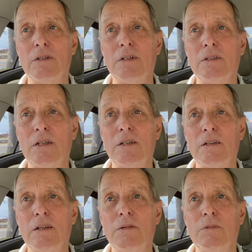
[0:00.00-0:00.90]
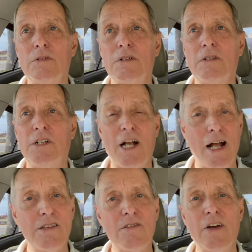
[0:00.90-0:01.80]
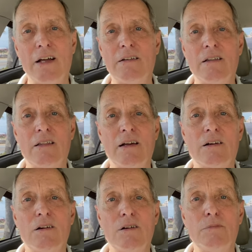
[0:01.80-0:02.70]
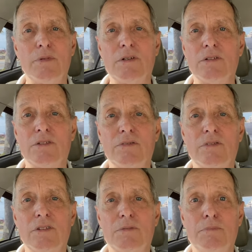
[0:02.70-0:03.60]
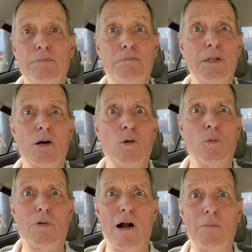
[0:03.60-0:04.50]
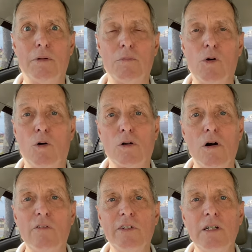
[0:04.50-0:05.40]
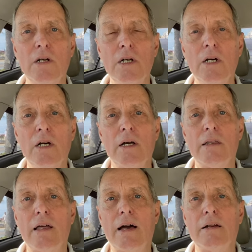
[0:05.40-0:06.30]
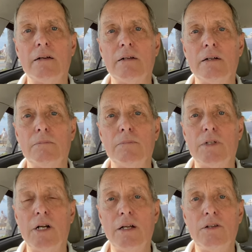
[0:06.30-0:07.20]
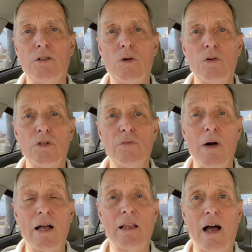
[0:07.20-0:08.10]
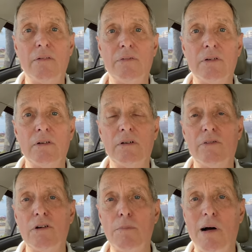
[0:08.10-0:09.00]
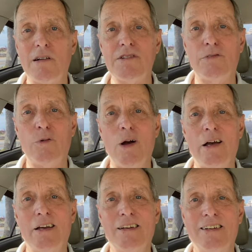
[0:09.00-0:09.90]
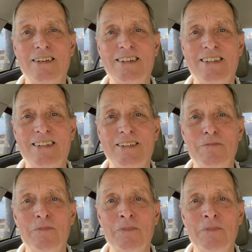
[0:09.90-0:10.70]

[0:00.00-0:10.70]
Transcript: it, it was a chance event that occurred because of this big old problem called COVID that um, changed the course of my life in a very positive way. Um,